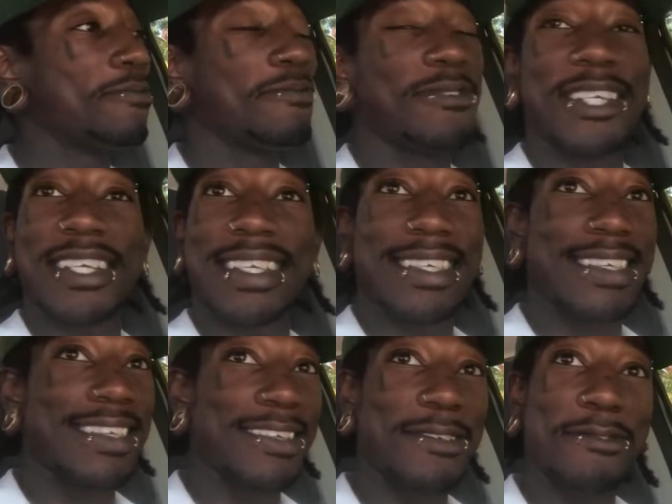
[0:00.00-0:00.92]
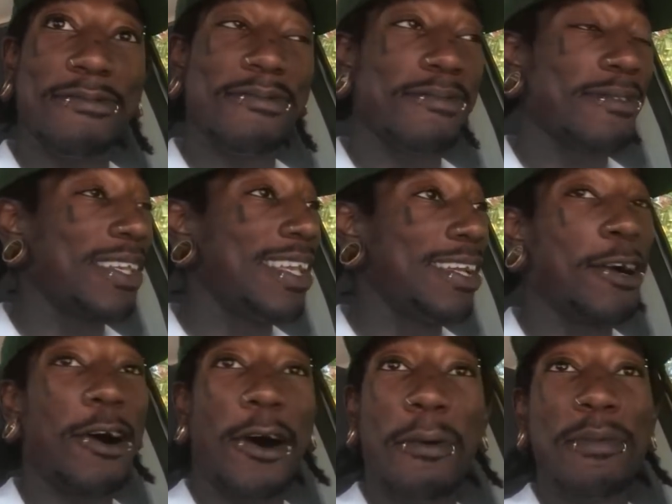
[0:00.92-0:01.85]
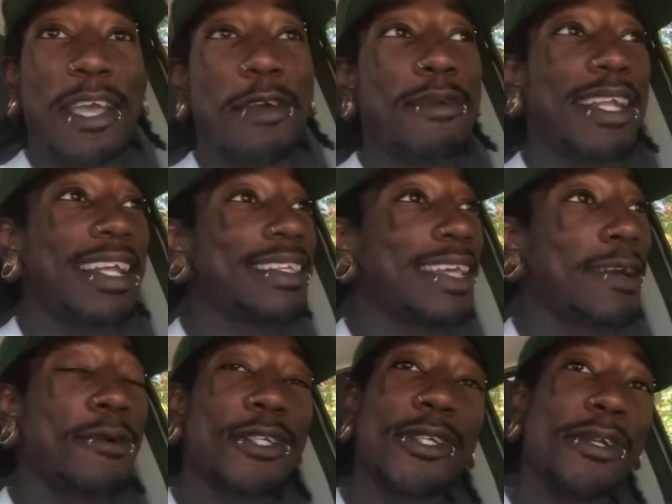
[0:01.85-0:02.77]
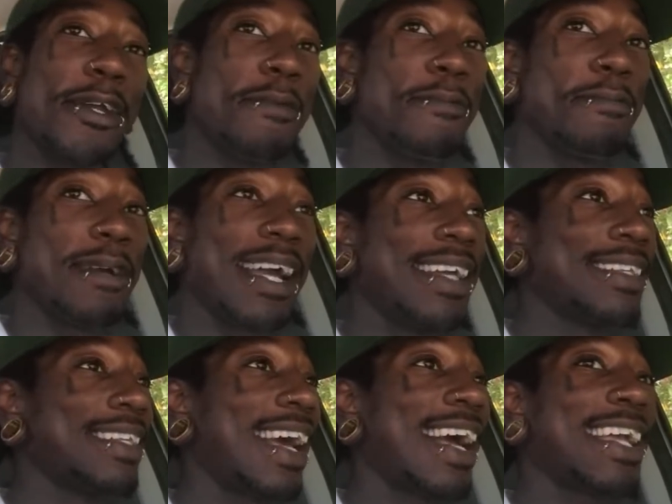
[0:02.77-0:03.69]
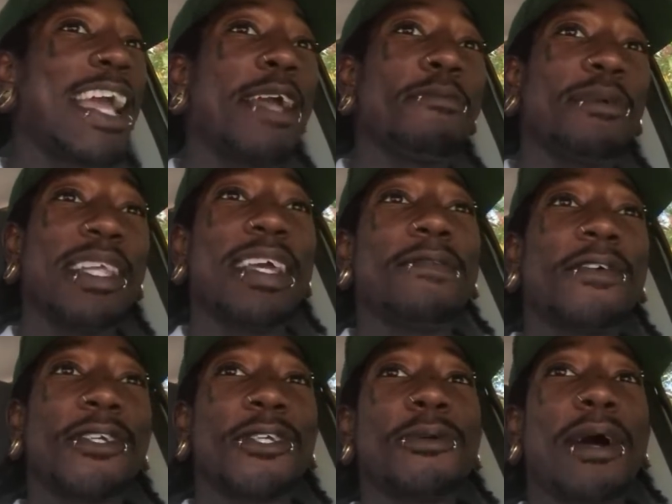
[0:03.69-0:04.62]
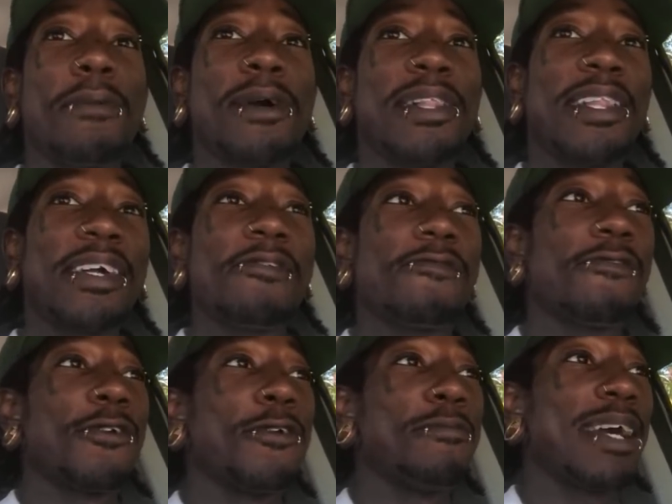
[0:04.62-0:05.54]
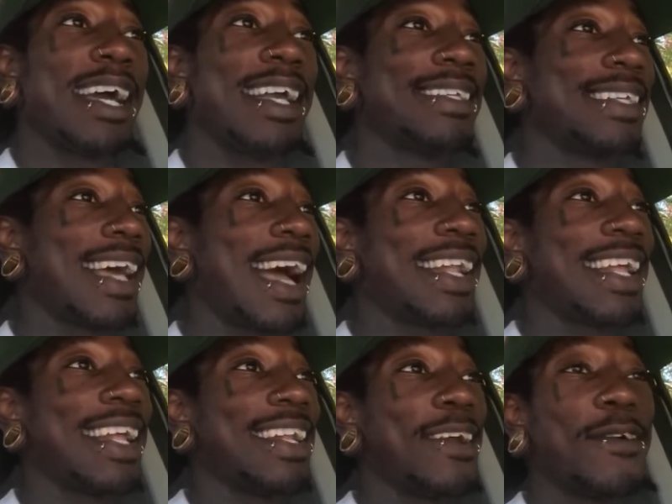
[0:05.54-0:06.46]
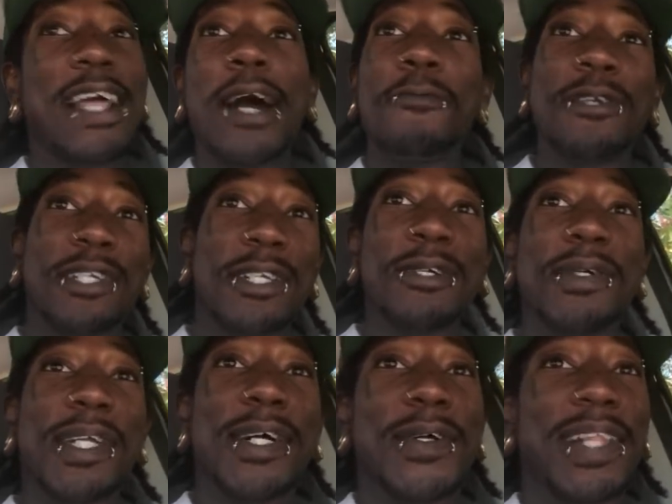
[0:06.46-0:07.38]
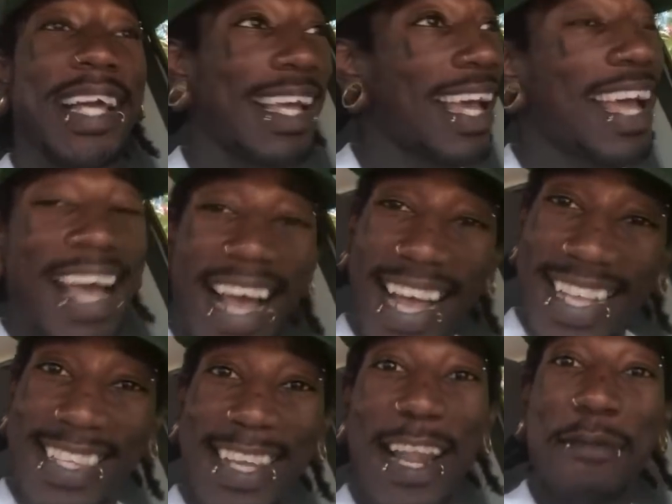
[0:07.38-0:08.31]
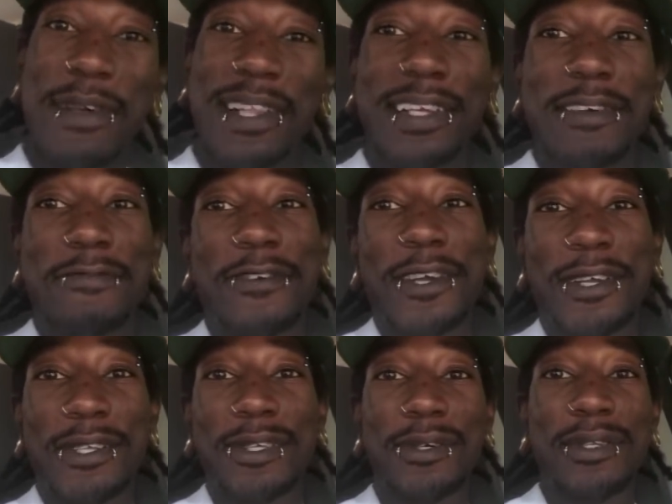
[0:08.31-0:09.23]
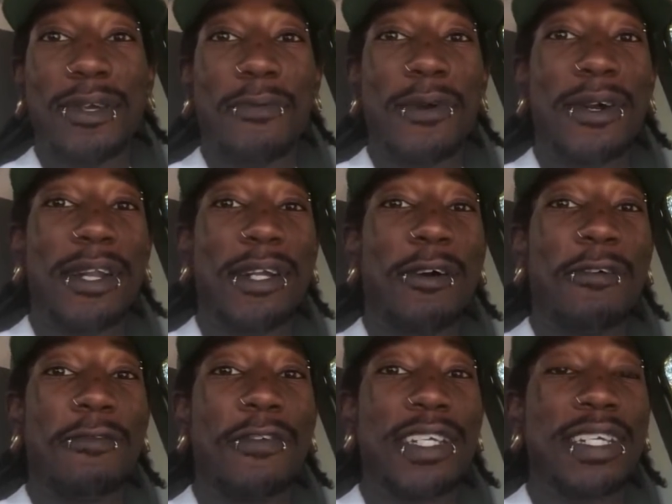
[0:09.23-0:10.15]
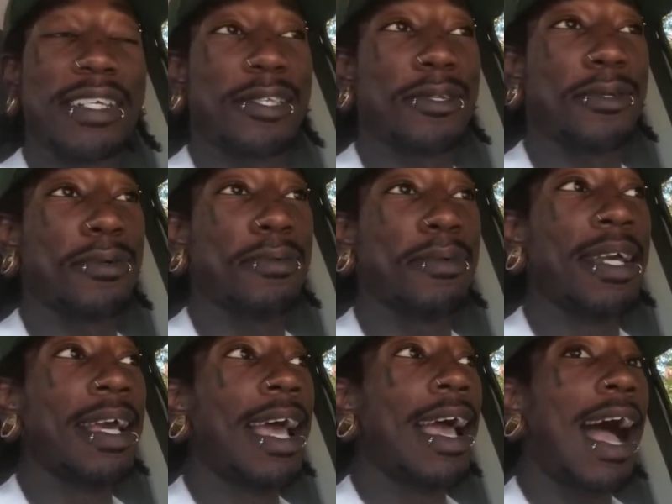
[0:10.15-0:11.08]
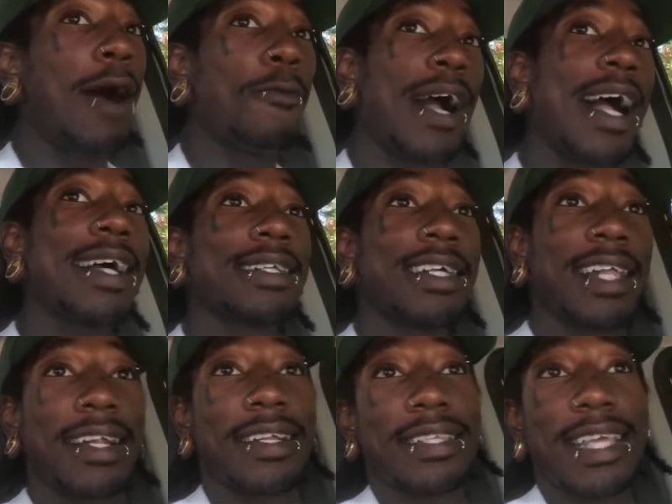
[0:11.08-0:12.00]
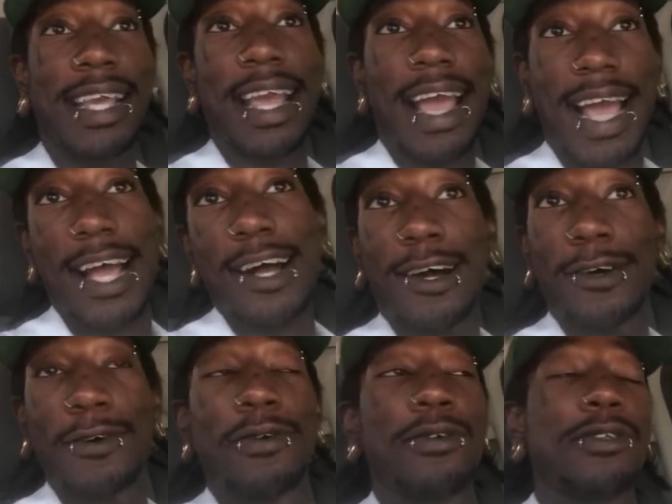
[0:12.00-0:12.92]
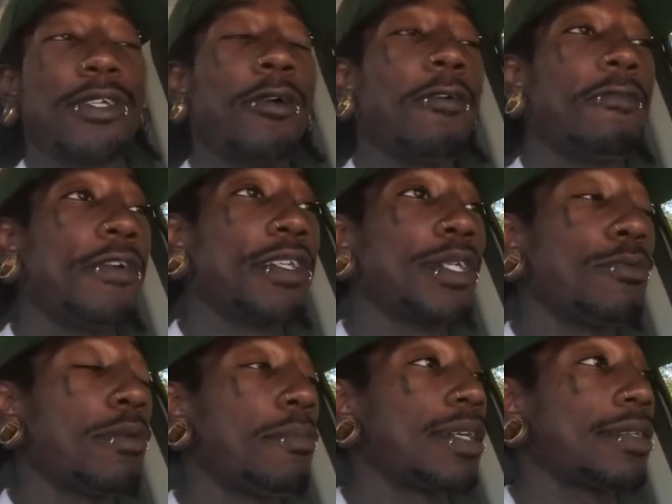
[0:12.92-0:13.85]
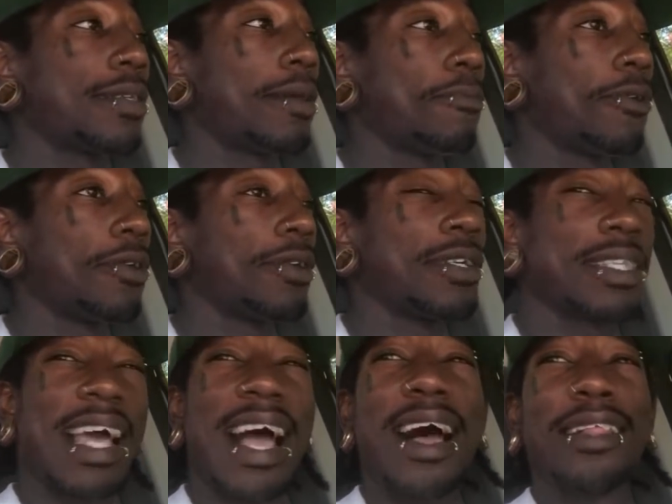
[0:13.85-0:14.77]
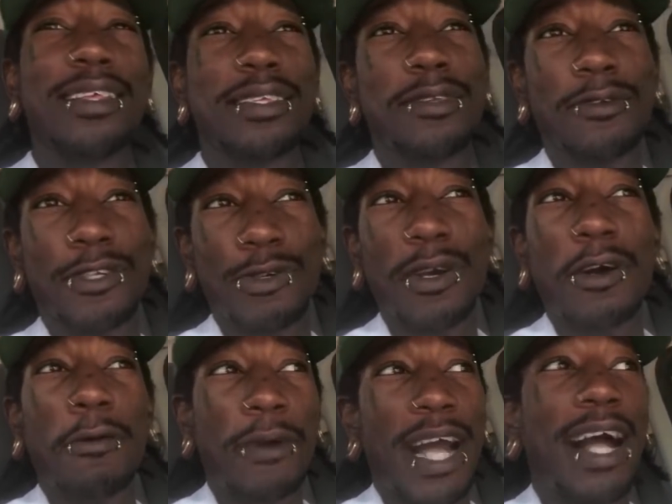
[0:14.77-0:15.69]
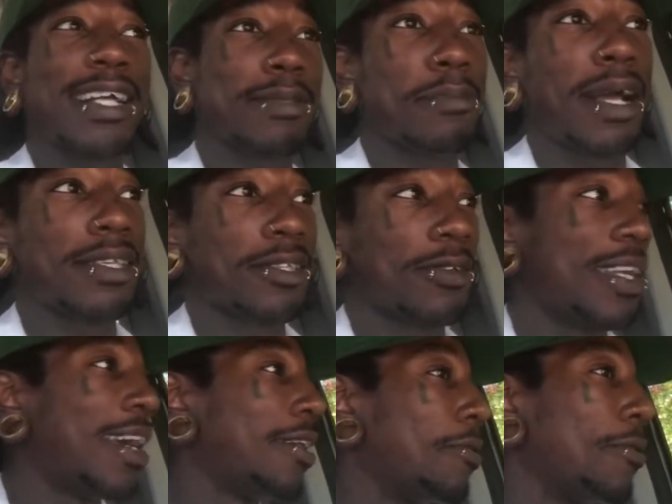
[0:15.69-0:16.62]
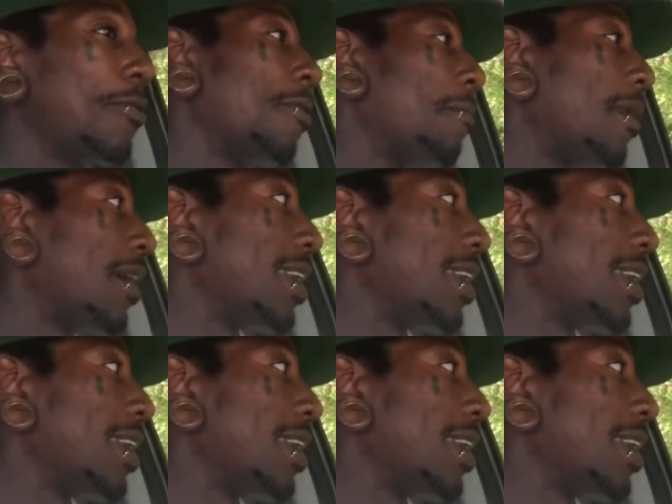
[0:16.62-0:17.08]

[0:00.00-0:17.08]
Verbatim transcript: just he called me immediately. He said, "What's your number, man?" He said, "I can't believe it's you. I've been looking for you, man." He said, "I didn't know that was you though." Like I said, "I've been looking for you too." So we're gonna go fishing soon. I would actually like to take Al to go fishing with my stepbrother because Al is the trail bass master. Y'all don't know about